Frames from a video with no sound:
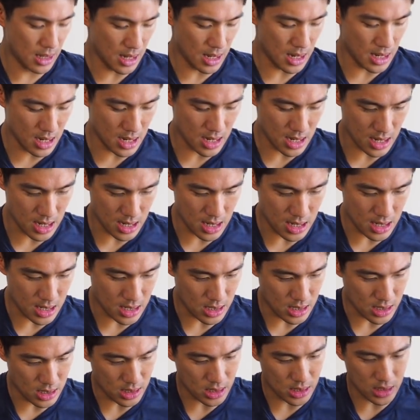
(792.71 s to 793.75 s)

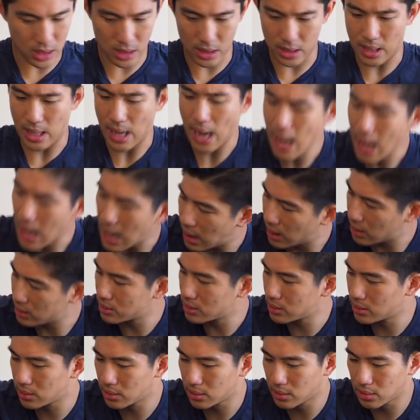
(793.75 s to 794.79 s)
And yeah,
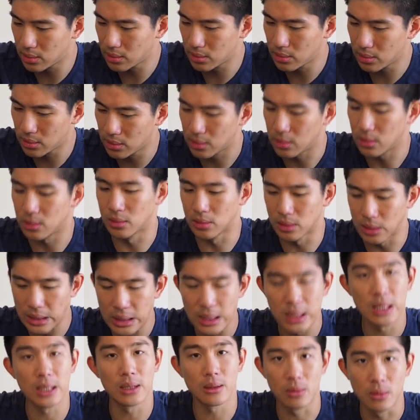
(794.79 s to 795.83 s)

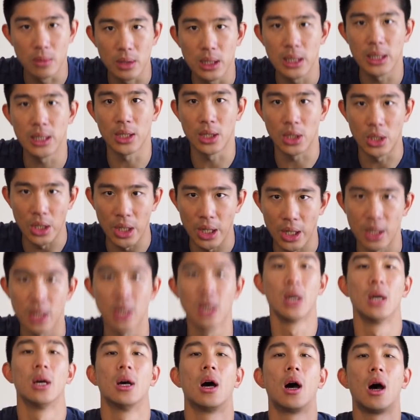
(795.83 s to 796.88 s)
really, really good.
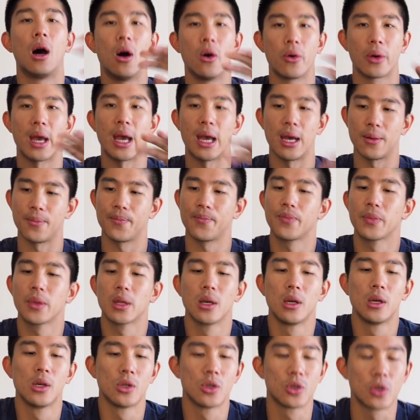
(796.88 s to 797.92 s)
Okay,
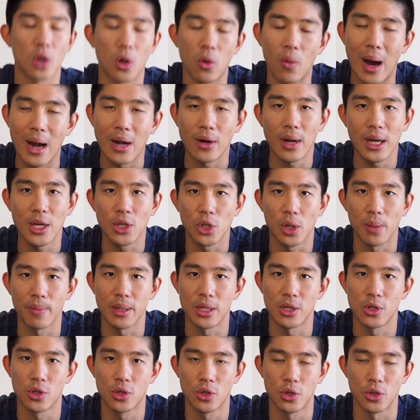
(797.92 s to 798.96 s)
so why don't I jump
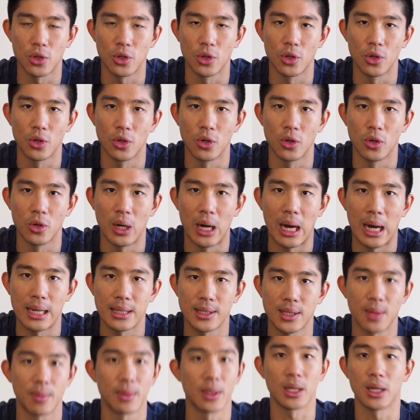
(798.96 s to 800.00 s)
into
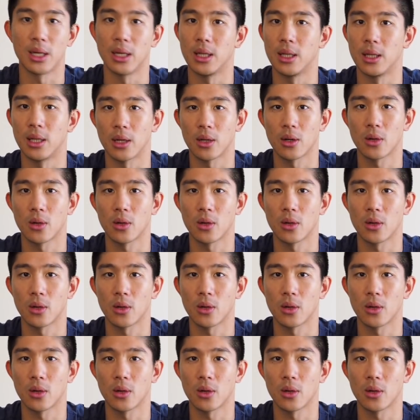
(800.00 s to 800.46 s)
some of the